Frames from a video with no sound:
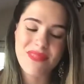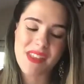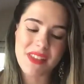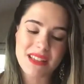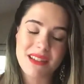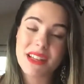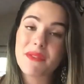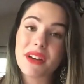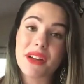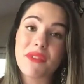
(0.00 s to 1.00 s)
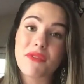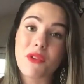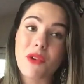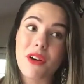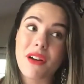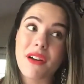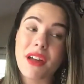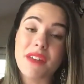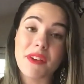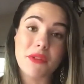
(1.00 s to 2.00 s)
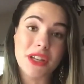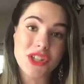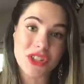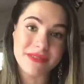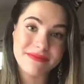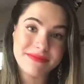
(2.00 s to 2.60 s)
That's not even enough for a foundation.